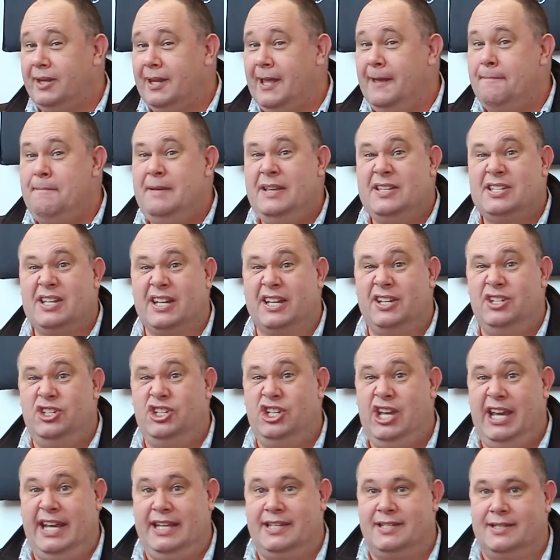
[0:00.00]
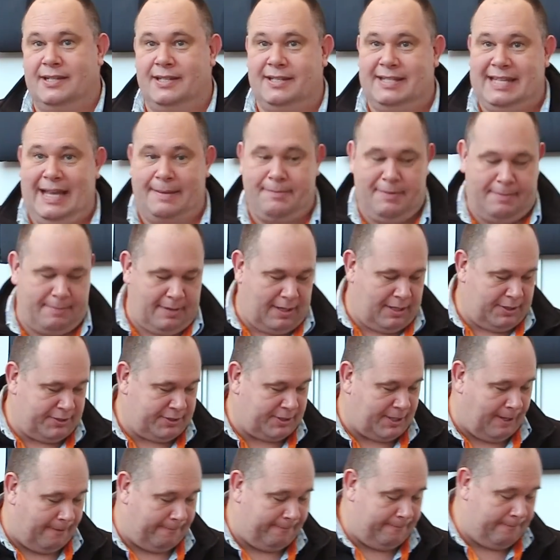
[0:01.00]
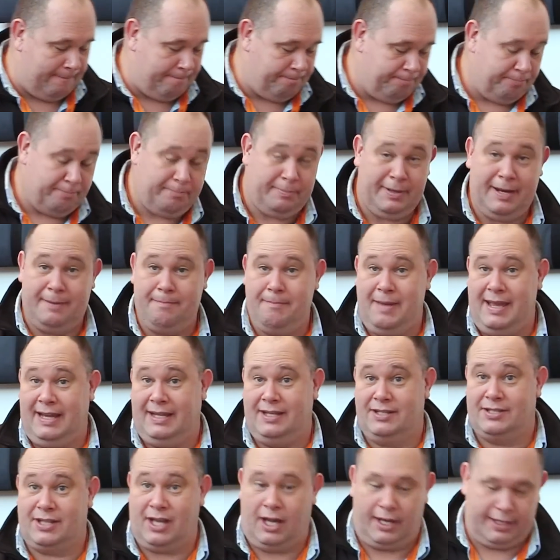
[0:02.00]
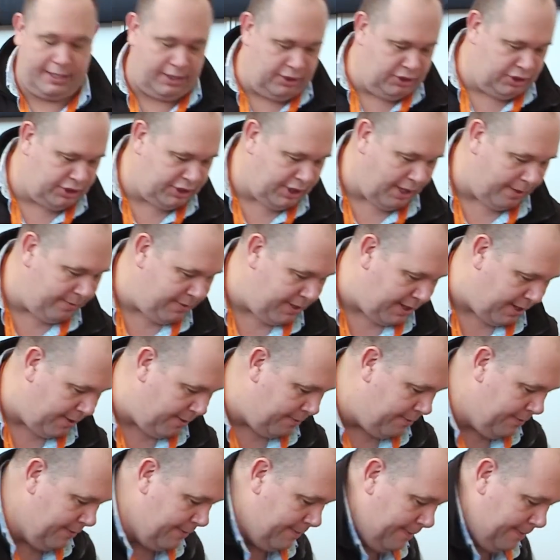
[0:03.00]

it means I can cheat and take my mask off. But it means that I can show you